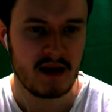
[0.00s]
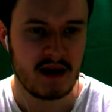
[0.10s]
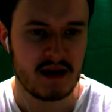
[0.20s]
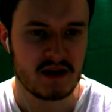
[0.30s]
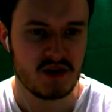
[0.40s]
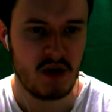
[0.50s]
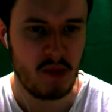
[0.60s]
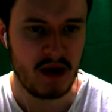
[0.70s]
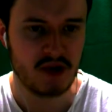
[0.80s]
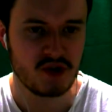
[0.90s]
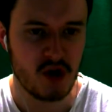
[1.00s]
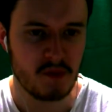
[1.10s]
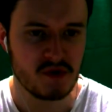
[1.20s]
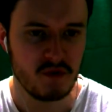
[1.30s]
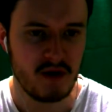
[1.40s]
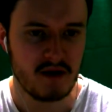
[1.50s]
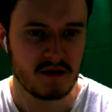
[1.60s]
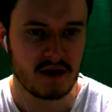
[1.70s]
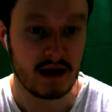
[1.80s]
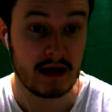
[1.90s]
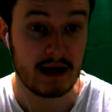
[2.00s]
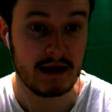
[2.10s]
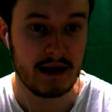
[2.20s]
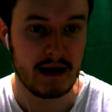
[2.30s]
And he's done a pretty good job so far, and